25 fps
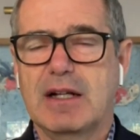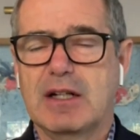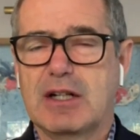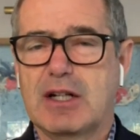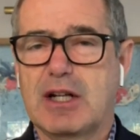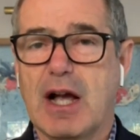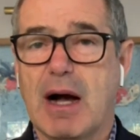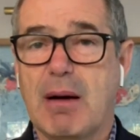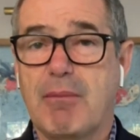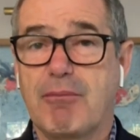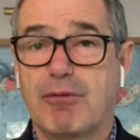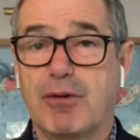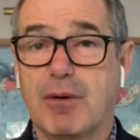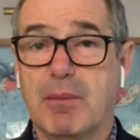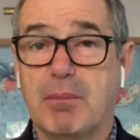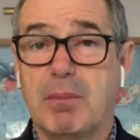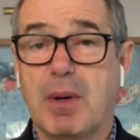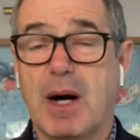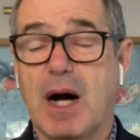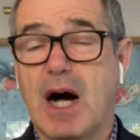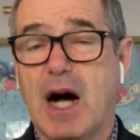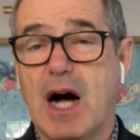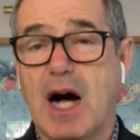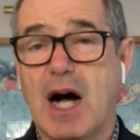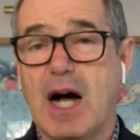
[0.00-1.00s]
come from
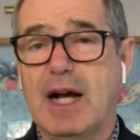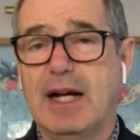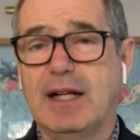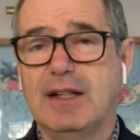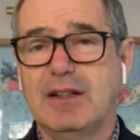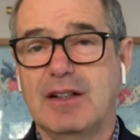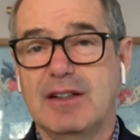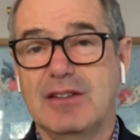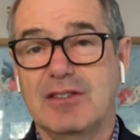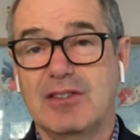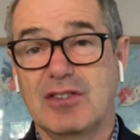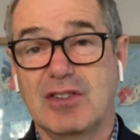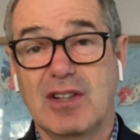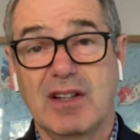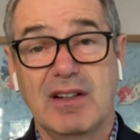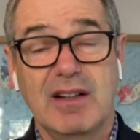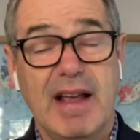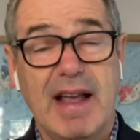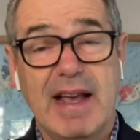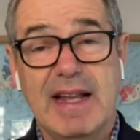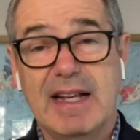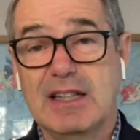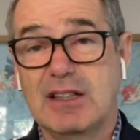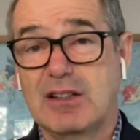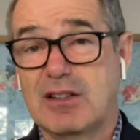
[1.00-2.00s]
behind. He's
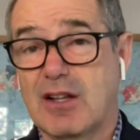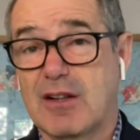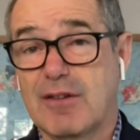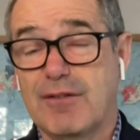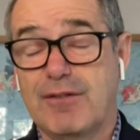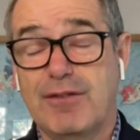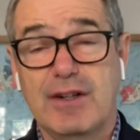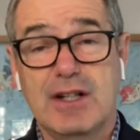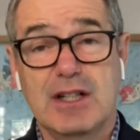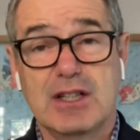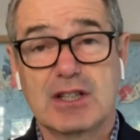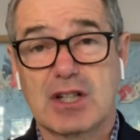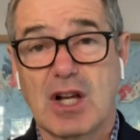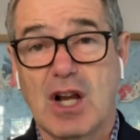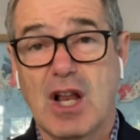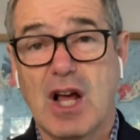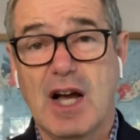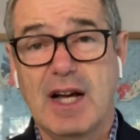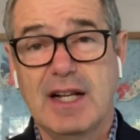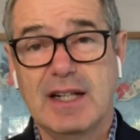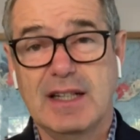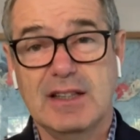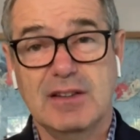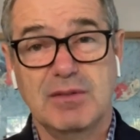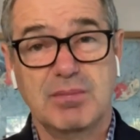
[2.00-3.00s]
heading to the finish
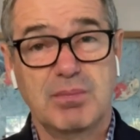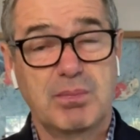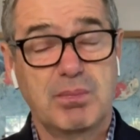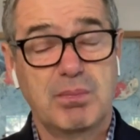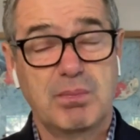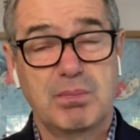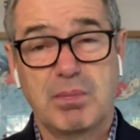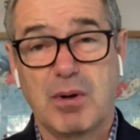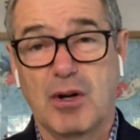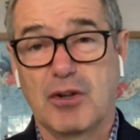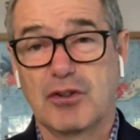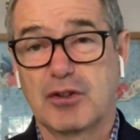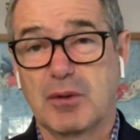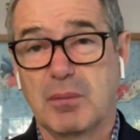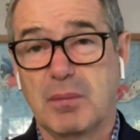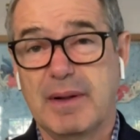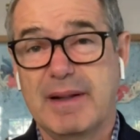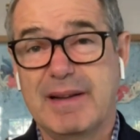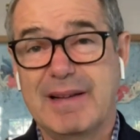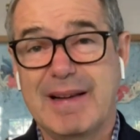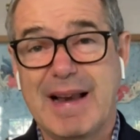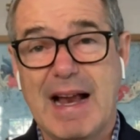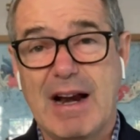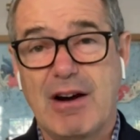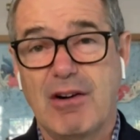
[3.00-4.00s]
line. He's
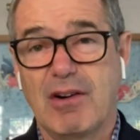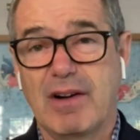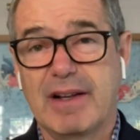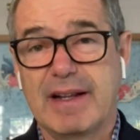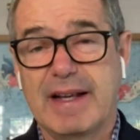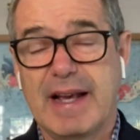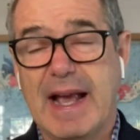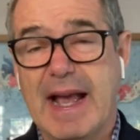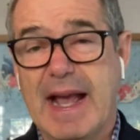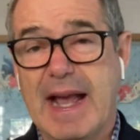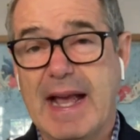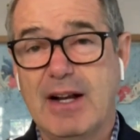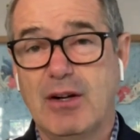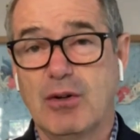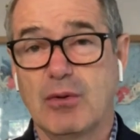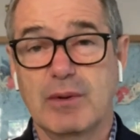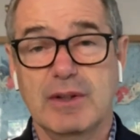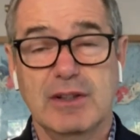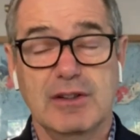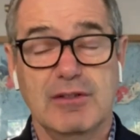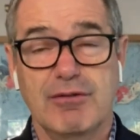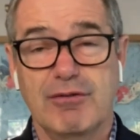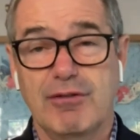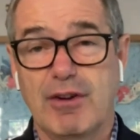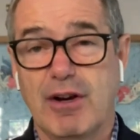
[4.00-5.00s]
possibly narrowly ahead, or
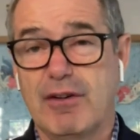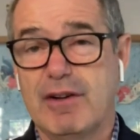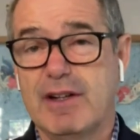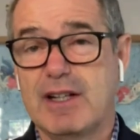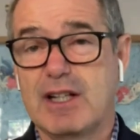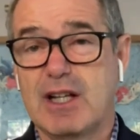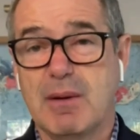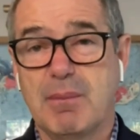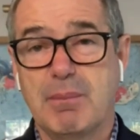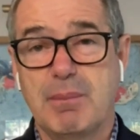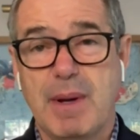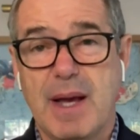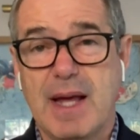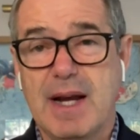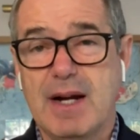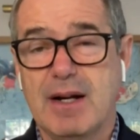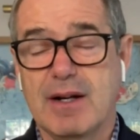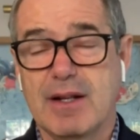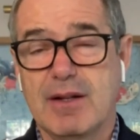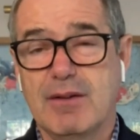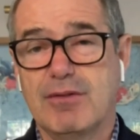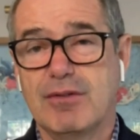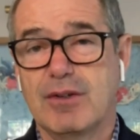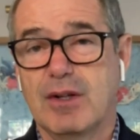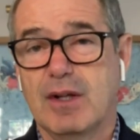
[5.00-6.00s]
he's very
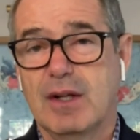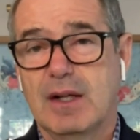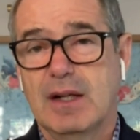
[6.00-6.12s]
competitive.